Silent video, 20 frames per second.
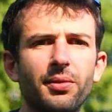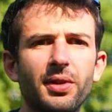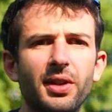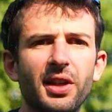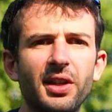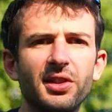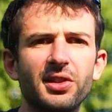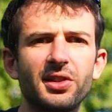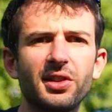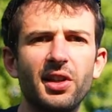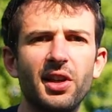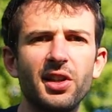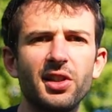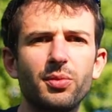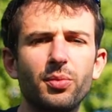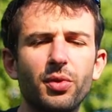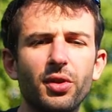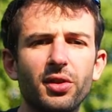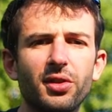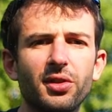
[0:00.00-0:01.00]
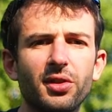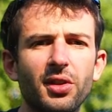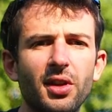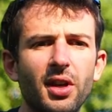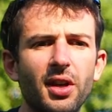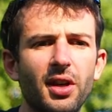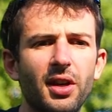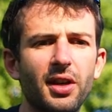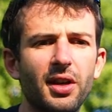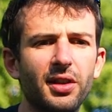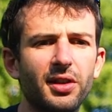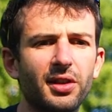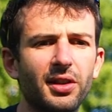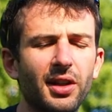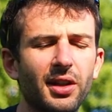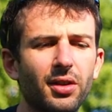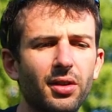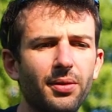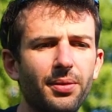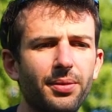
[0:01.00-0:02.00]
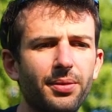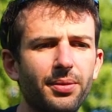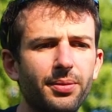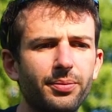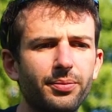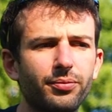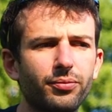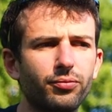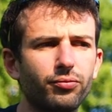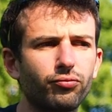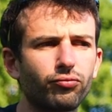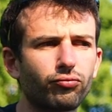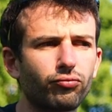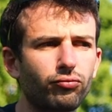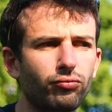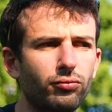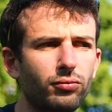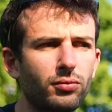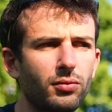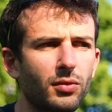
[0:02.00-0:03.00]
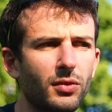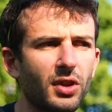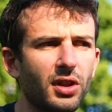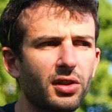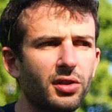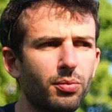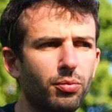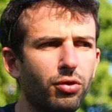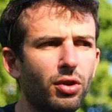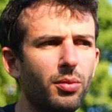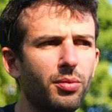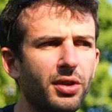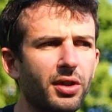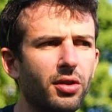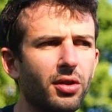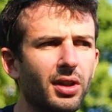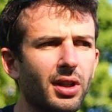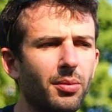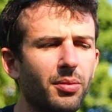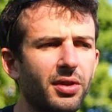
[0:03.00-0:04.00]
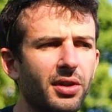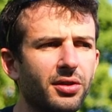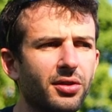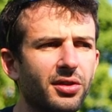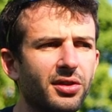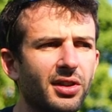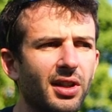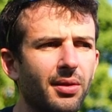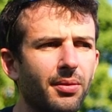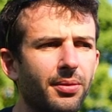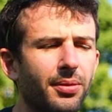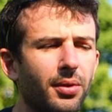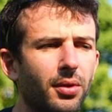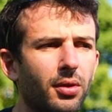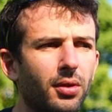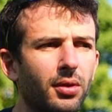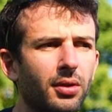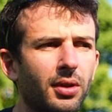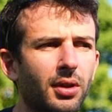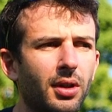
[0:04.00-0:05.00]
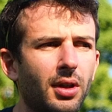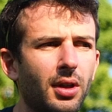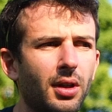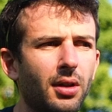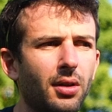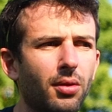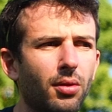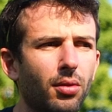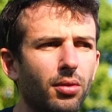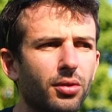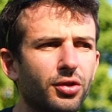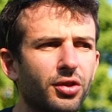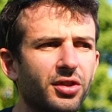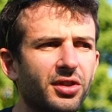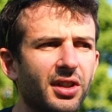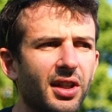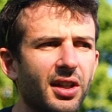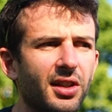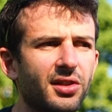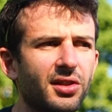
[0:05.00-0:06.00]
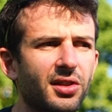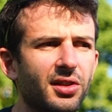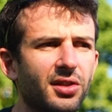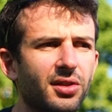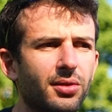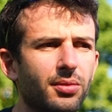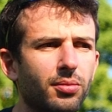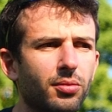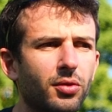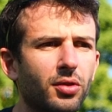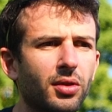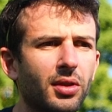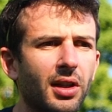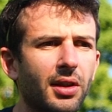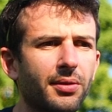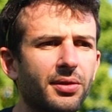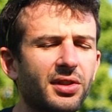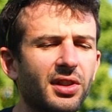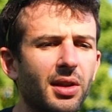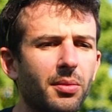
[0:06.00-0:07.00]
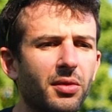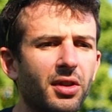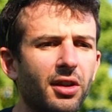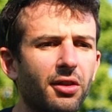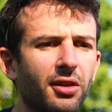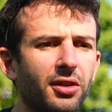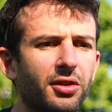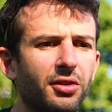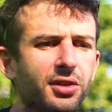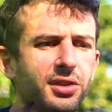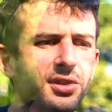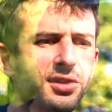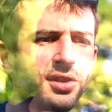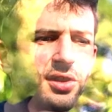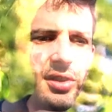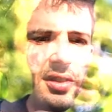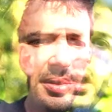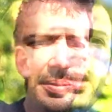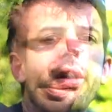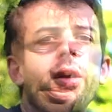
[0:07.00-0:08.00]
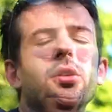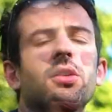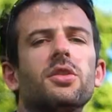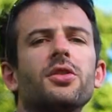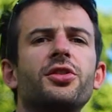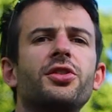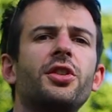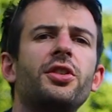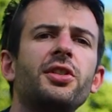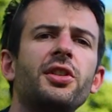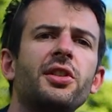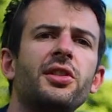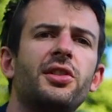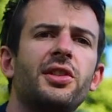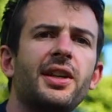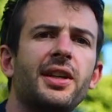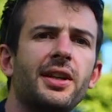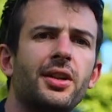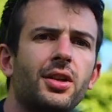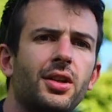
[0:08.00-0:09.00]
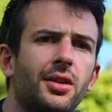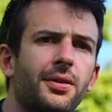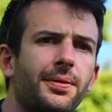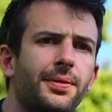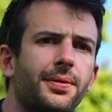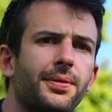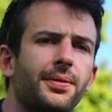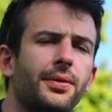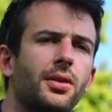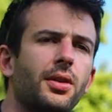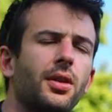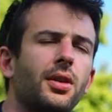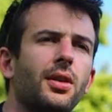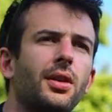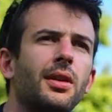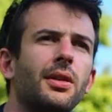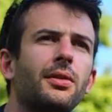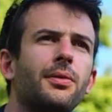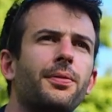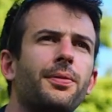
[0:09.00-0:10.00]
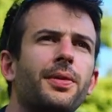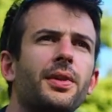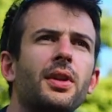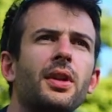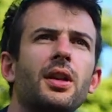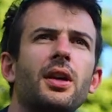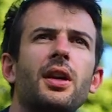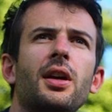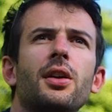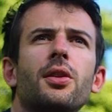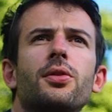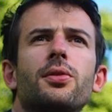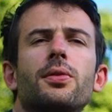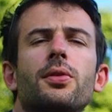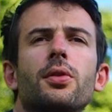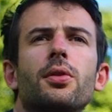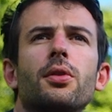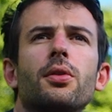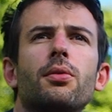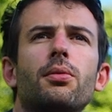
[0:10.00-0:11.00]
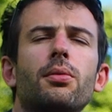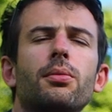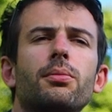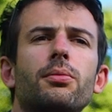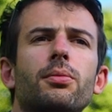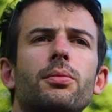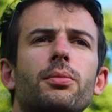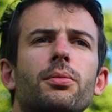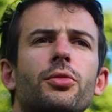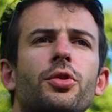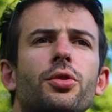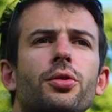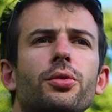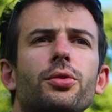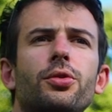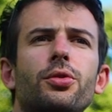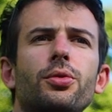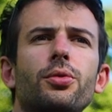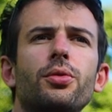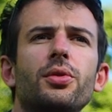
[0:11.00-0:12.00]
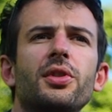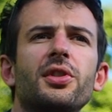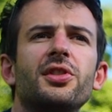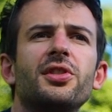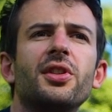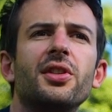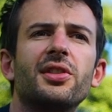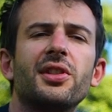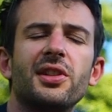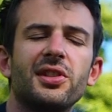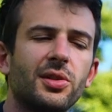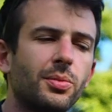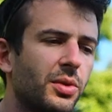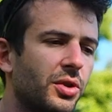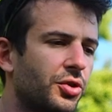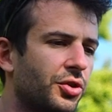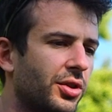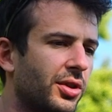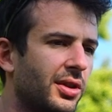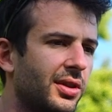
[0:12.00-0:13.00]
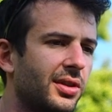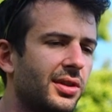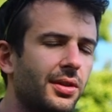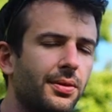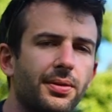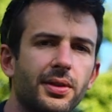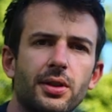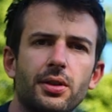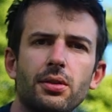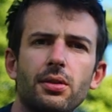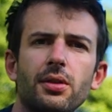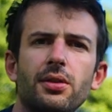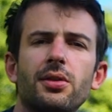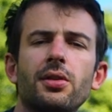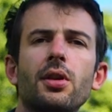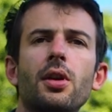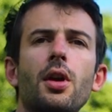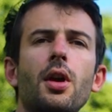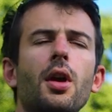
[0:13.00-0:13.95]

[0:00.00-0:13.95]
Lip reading: the S size, but it kind of, it's probably gonna be the same for all the sizes, kind of same characteristics. Concerning takeoff, I feel like the Cure2 is not especially difficult.